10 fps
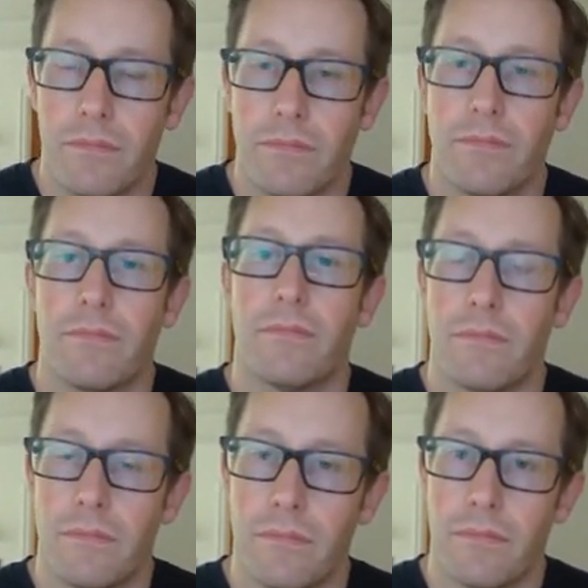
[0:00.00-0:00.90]

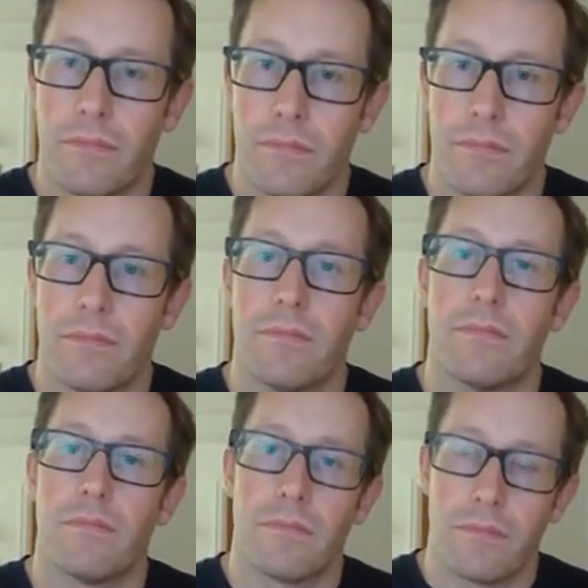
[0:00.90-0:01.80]

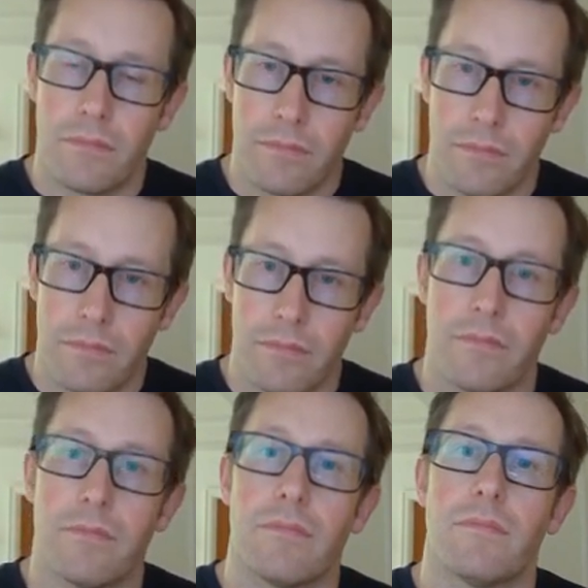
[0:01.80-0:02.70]

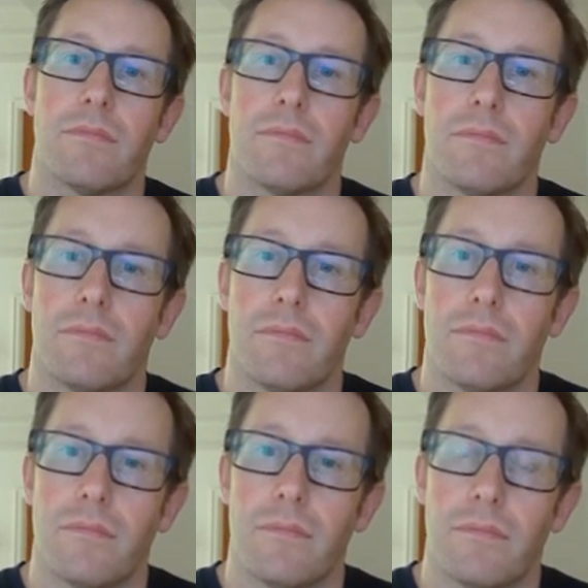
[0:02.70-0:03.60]

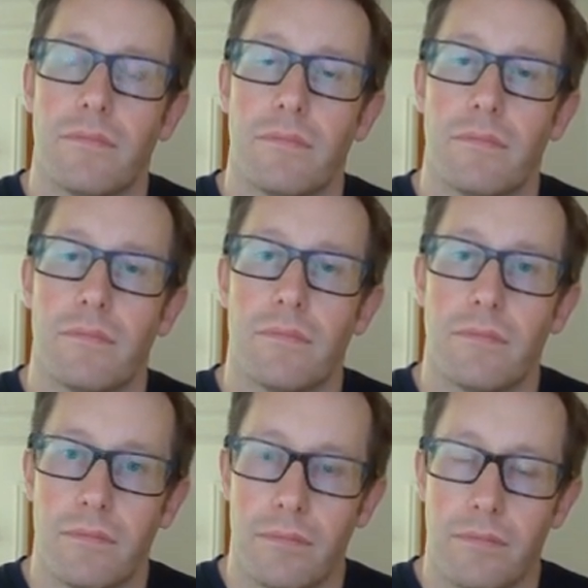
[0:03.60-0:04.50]

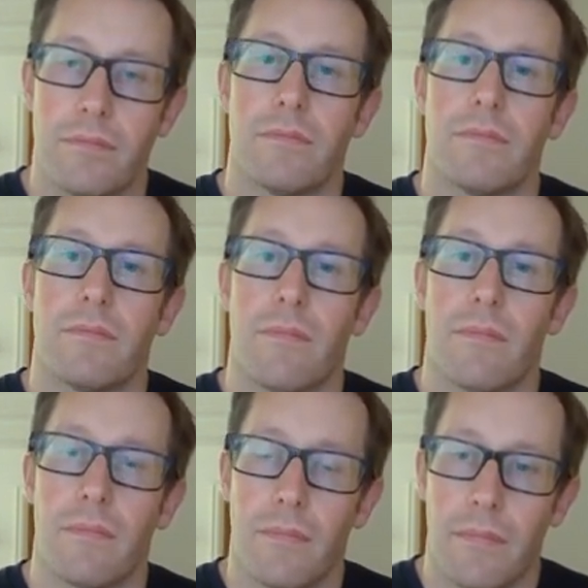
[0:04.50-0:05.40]

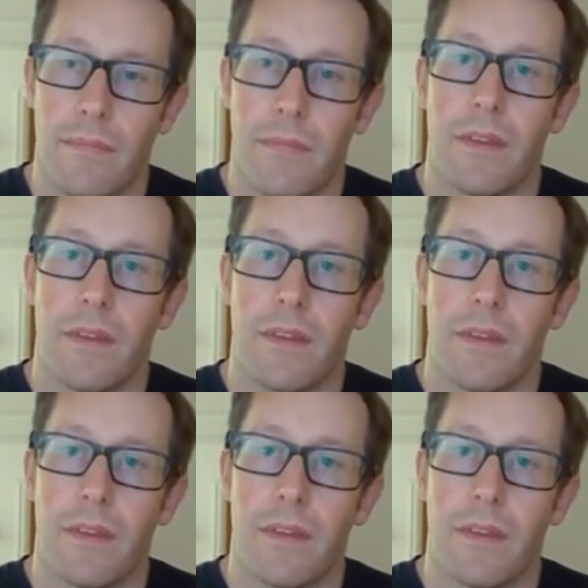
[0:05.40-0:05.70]
(not speaking)